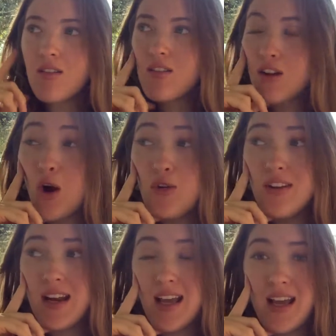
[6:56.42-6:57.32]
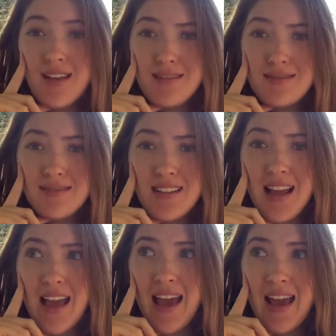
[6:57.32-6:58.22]
COVID hit.
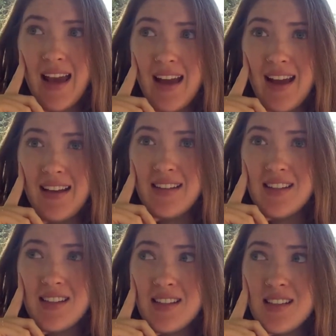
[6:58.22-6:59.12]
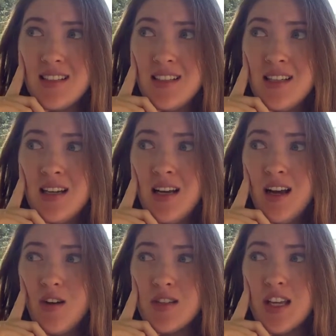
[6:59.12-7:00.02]
And
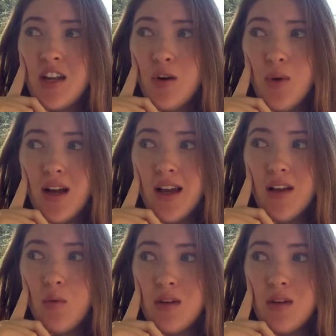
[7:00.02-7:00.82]
I was like, you know what?